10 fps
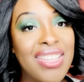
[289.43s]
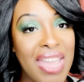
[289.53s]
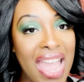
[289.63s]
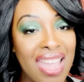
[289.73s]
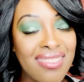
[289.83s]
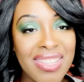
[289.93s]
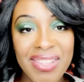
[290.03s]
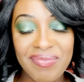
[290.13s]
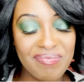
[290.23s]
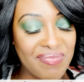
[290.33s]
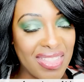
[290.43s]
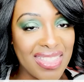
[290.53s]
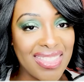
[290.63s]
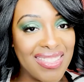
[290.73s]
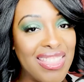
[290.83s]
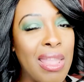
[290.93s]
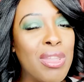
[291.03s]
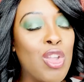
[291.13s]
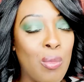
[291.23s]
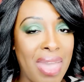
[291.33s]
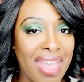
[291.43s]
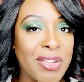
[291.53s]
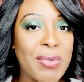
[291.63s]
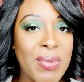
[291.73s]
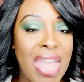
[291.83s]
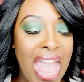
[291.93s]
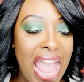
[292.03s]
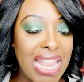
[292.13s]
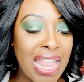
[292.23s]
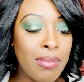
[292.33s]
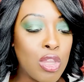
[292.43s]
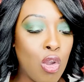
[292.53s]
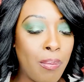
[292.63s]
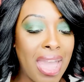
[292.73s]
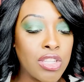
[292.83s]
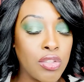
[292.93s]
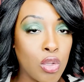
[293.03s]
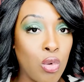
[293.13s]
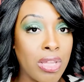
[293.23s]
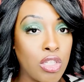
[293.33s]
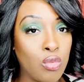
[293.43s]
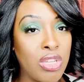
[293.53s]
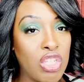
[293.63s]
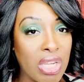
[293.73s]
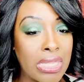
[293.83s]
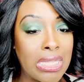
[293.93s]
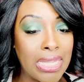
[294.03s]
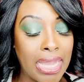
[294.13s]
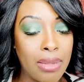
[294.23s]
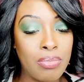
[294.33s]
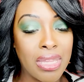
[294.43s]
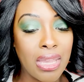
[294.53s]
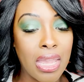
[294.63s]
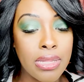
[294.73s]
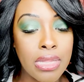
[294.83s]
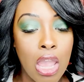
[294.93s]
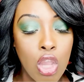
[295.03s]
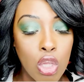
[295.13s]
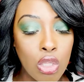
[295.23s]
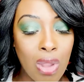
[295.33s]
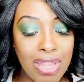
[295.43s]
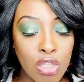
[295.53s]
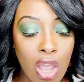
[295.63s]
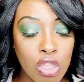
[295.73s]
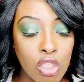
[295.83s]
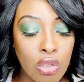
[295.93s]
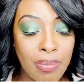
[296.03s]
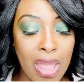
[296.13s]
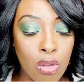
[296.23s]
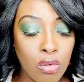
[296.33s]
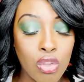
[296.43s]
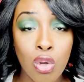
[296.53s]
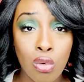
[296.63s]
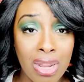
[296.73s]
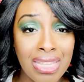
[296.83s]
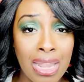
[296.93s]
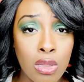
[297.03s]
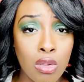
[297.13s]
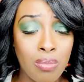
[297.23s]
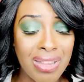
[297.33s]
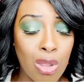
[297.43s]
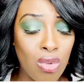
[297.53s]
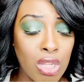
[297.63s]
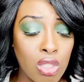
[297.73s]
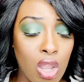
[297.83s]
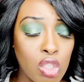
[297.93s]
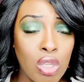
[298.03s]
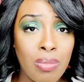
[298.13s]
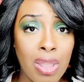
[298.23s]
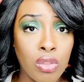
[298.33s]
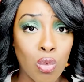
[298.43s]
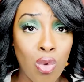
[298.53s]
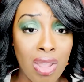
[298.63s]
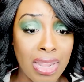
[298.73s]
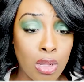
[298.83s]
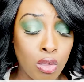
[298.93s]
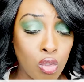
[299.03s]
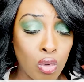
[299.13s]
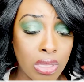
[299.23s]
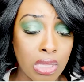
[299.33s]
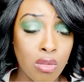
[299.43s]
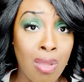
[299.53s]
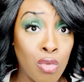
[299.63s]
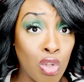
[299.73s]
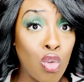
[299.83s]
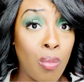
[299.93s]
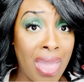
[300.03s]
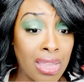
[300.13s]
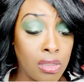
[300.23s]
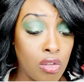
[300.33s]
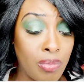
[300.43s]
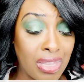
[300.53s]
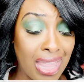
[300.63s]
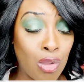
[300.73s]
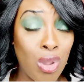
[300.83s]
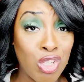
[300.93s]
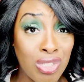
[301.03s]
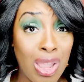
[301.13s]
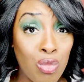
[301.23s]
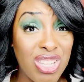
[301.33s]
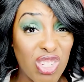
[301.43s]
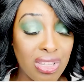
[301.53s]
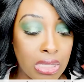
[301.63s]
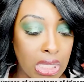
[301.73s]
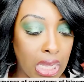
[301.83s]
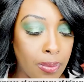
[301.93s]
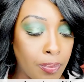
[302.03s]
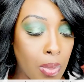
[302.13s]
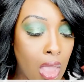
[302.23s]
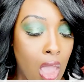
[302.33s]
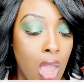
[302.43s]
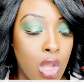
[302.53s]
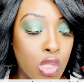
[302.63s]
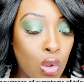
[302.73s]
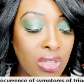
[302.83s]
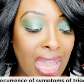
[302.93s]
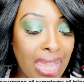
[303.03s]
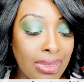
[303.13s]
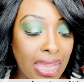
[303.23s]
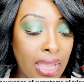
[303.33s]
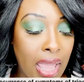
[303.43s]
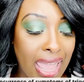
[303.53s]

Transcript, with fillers: guys, let me go back. Let me go back to the question we just did because, you know, I talked to you about the correct answer, but I want to talk to you about the wrong answer choices. So I'm going to go back a little bit. That question that we just did, So yes, uh,